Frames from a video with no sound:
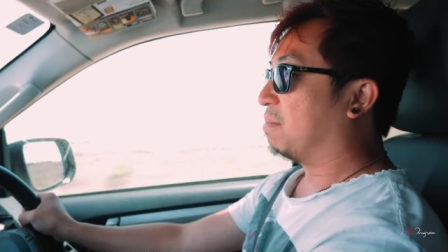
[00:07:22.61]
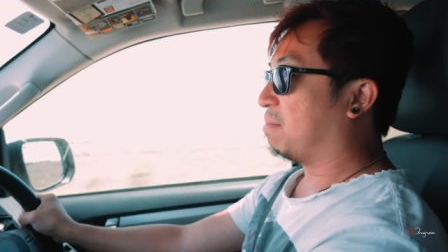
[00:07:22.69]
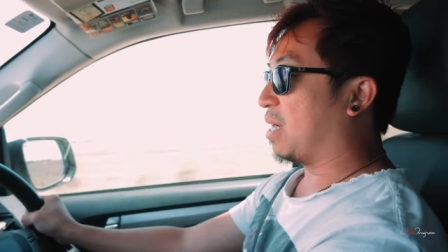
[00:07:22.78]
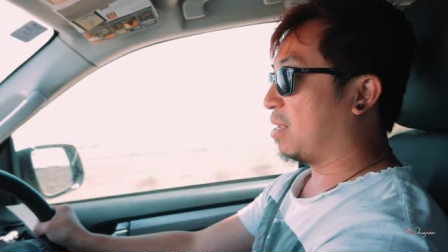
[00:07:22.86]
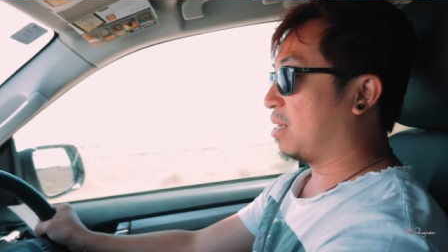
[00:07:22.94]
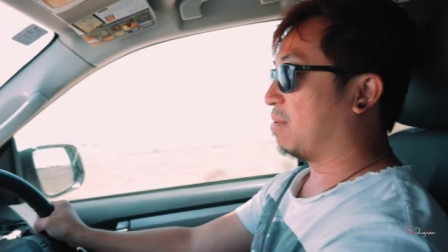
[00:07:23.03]

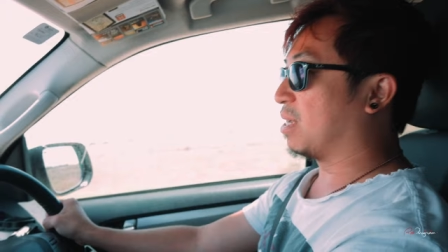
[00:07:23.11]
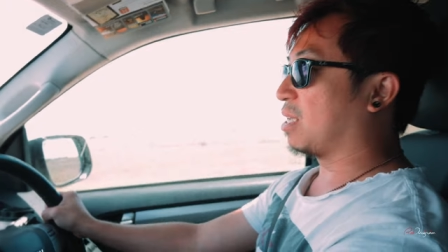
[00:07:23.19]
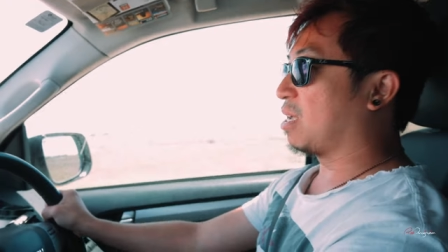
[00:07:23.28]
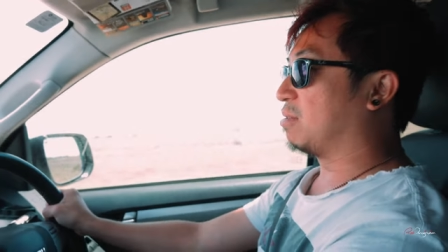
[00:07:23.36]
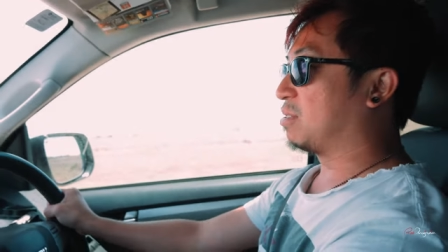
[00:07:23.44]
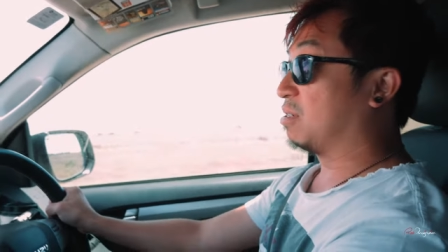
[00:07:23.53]
but you don't wanna
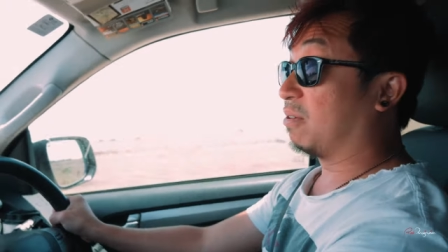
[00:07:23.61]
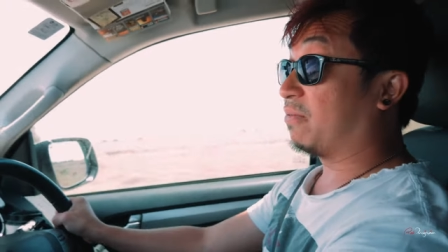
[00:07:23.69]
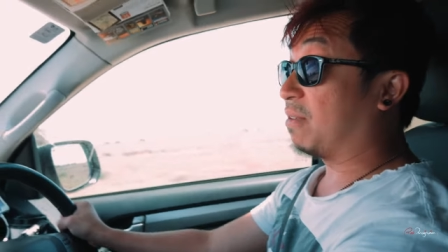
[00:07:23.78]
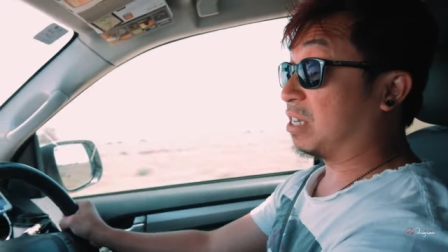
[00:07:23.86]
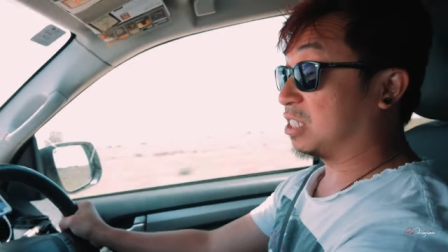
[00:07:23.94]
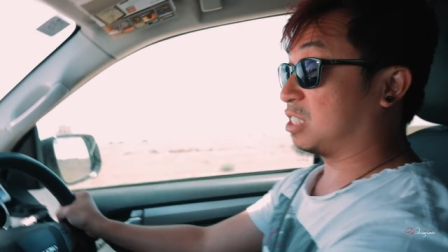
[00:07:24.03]
go too
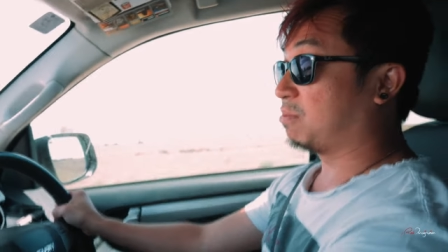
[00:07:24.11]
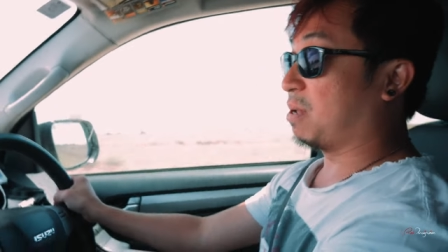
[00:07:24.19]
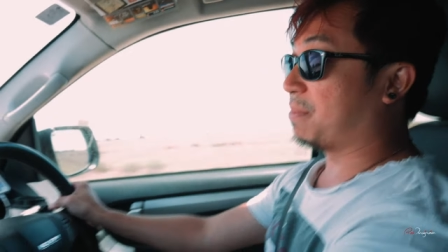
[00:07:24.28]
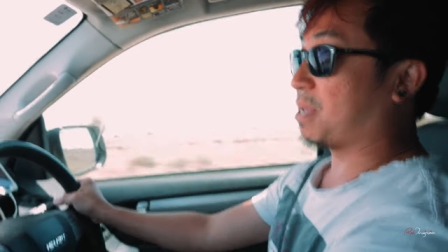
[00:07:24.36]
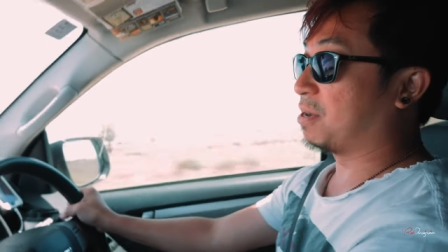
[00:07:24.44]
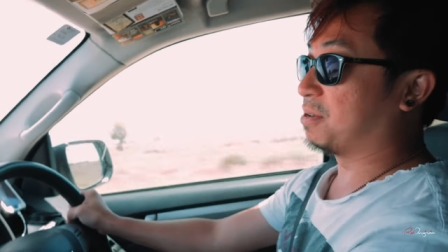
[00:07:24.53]
fast as
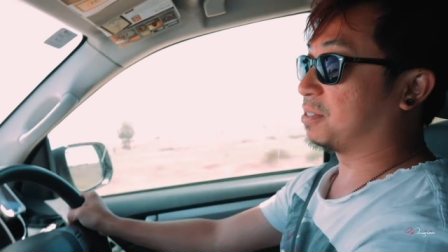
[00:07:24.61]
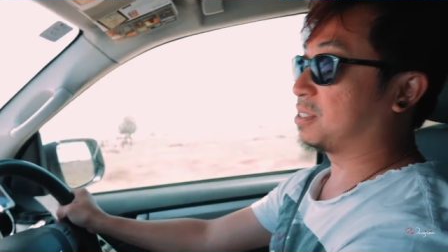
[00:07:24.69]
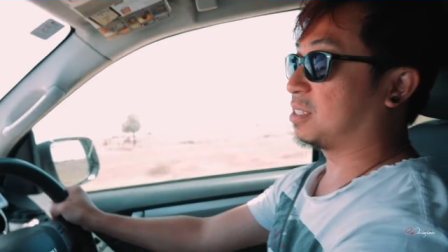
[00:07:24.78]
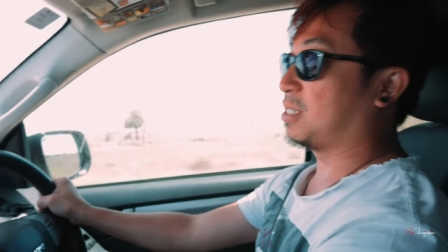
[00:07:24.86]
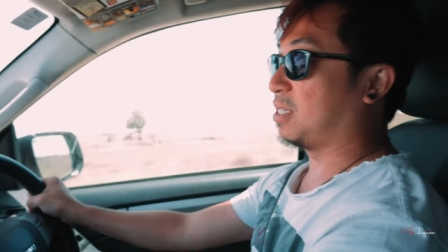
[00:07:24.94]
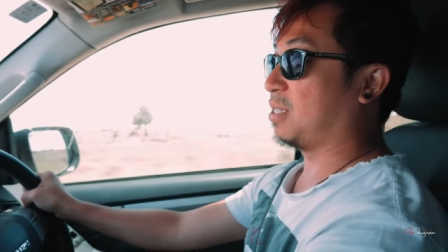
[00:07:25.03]
well
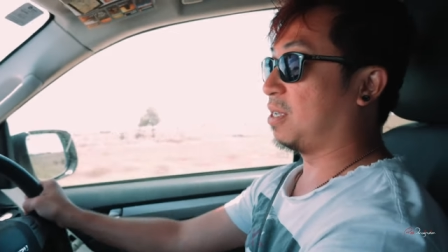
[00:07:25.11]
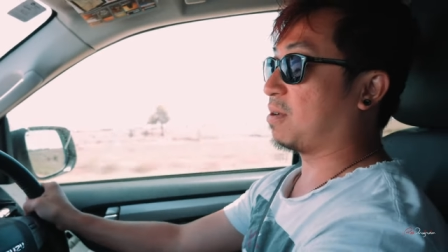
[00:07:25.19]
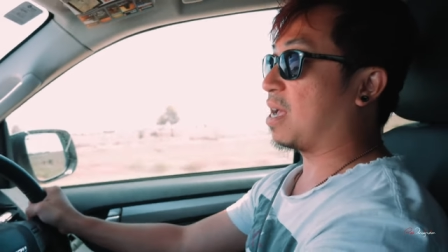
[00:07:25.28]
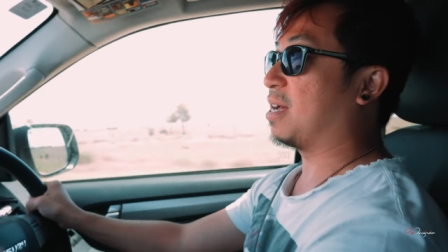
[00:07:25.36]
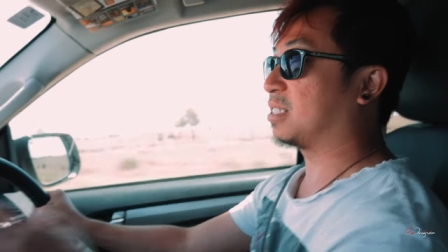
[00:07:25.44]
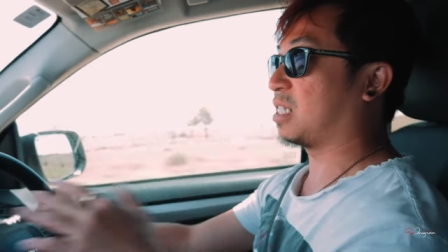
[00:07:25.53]
because your
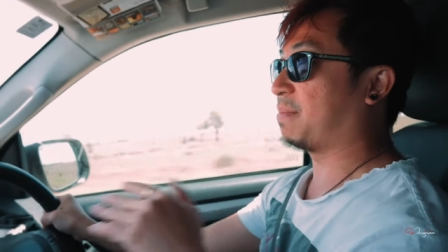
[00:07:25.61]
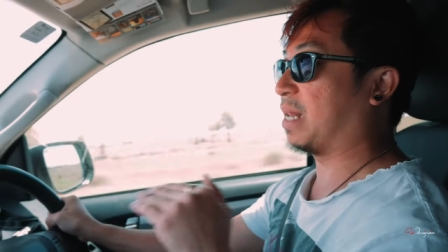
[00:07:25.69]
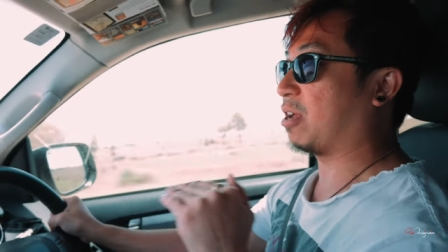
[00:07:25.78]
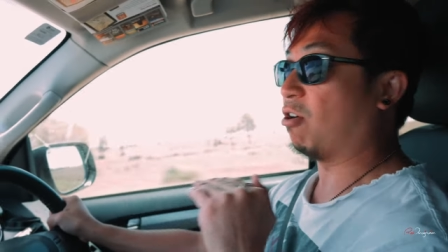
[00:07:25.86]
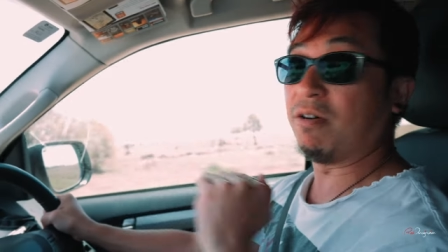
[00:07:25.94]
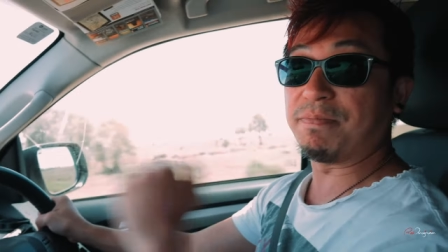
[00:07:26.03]
car's gonna be
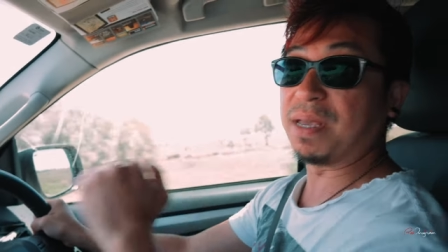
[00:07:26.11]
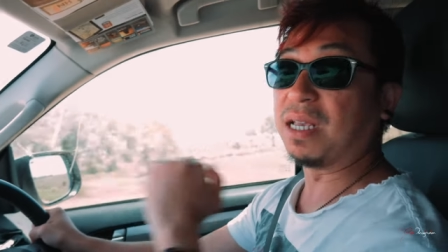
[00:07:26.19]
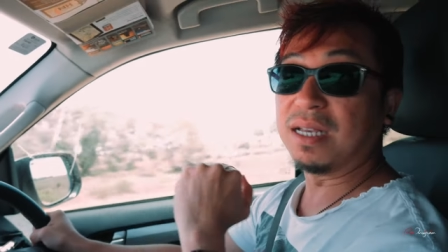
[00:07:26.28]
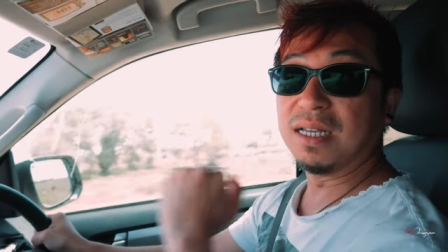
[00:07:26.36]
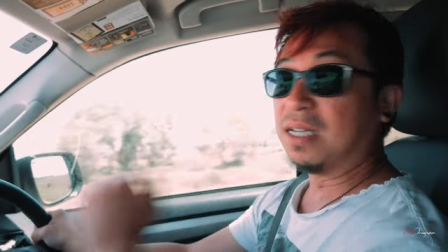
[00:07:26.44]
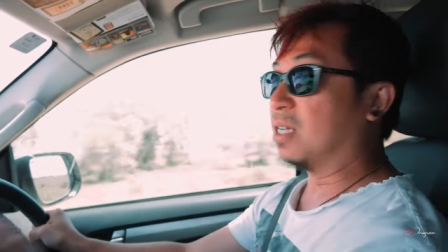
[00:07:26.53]
like
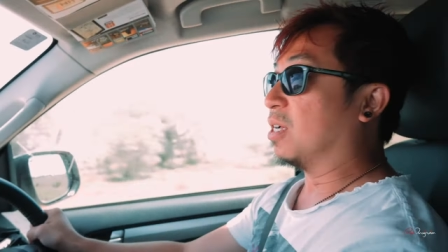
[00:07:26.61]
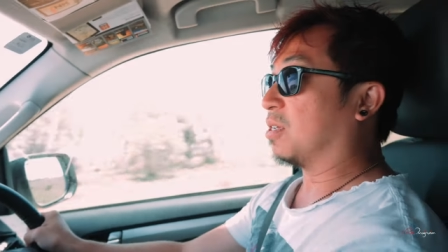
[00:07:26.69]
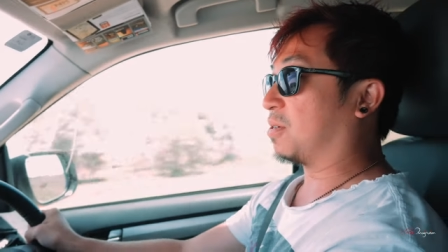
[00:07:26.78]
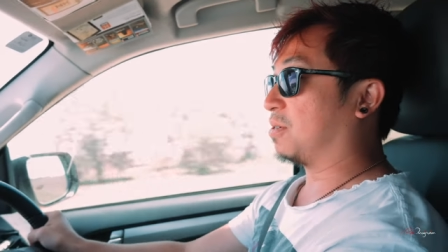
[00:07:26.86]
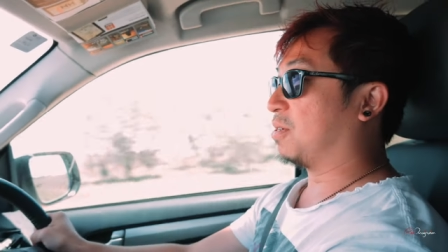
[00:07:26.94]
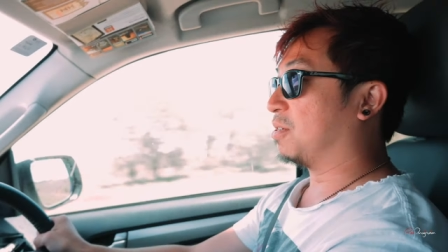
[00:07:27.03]
hopping
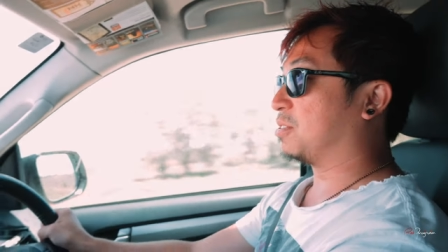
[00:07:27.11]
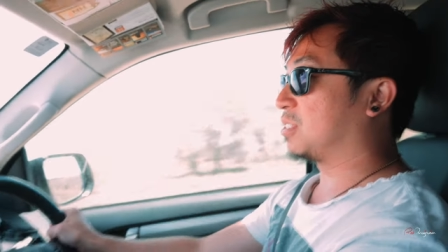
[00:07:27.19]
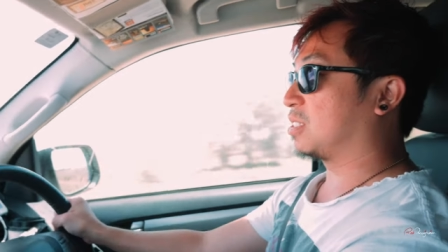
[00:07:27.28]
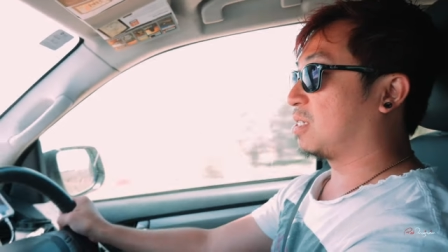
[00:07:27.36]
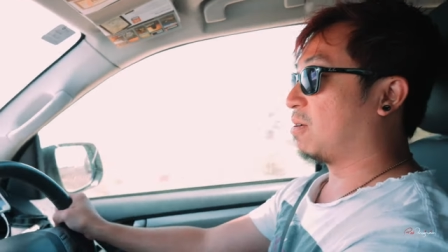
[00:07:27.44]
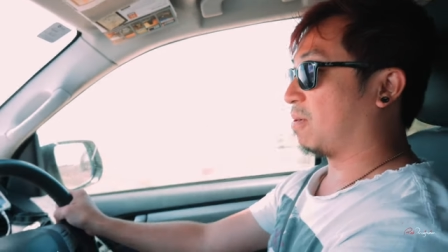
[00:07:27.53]
through
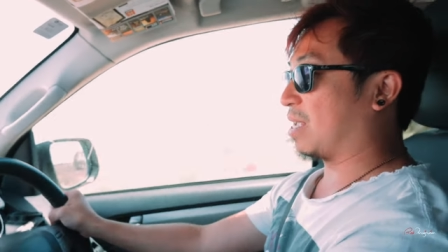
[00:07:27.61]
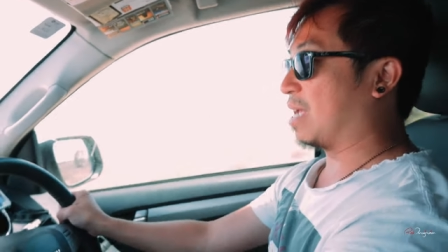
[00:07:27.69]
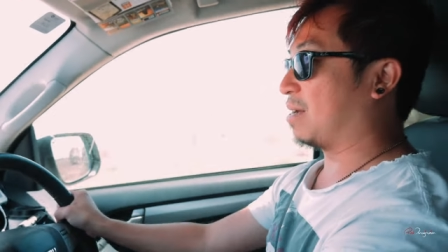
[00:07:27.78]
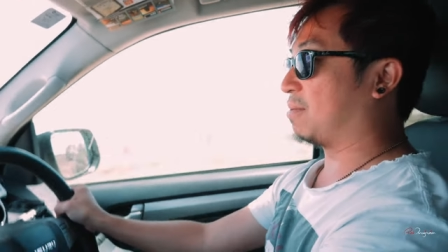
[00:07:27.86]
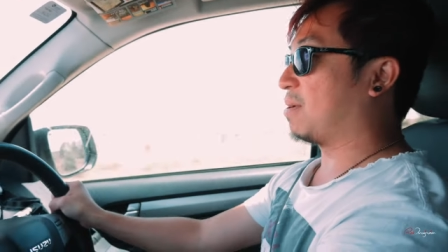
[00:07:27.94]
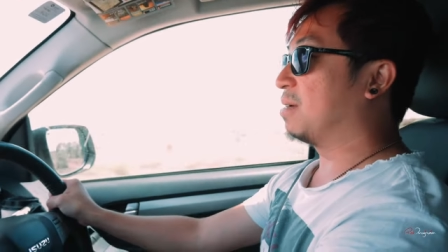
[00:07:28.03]
those
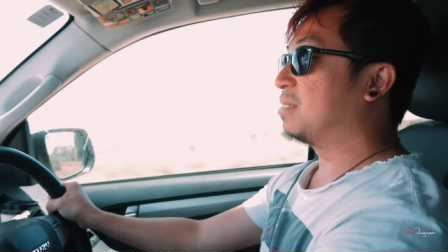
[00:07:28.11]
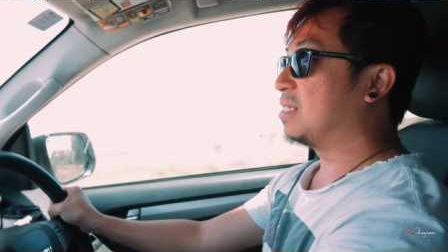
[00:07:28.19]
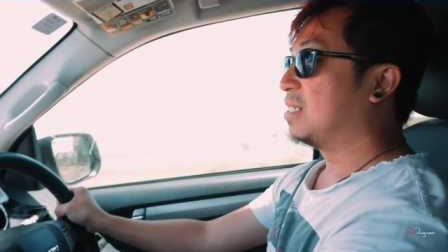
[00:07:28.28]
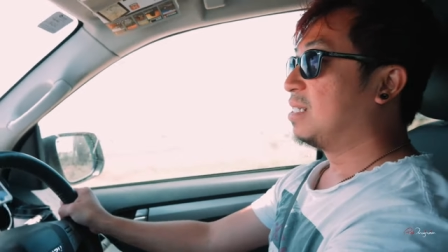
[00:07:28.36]
corrugated road